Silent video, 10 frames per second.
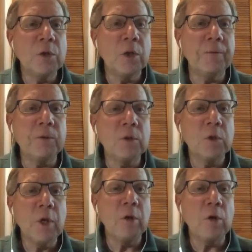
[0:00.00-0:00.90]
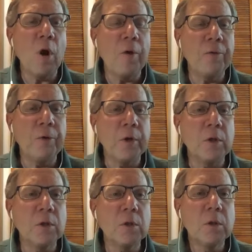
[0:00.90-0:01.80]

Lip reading: gifts, and offerings.